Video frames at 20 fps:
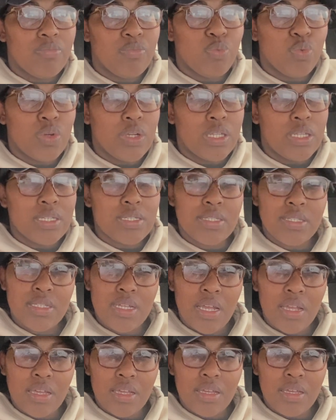
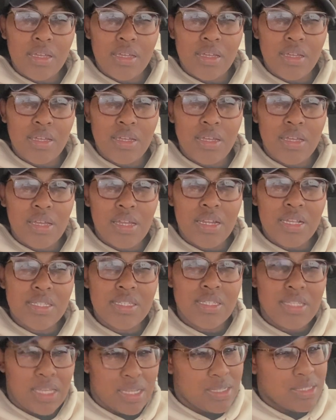realistic in a
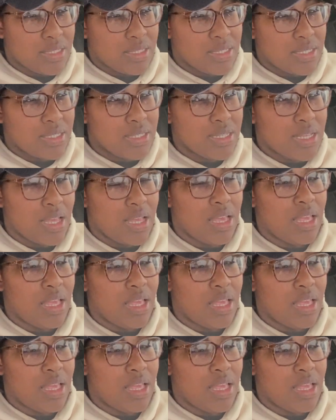sense.